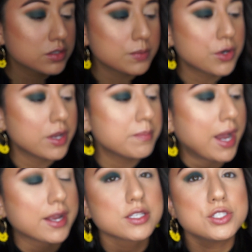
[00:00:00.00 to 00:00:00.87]
So I'm going
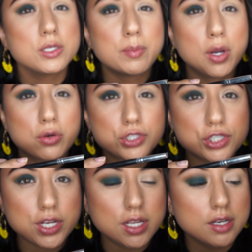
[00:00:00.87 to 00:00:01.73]
back into
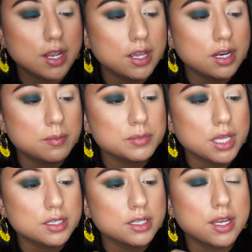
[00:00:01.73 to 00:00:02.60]
Potion and I'm
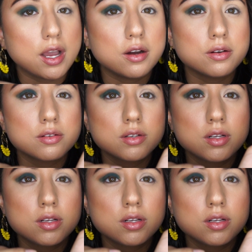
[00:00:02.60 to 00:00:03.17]
blending out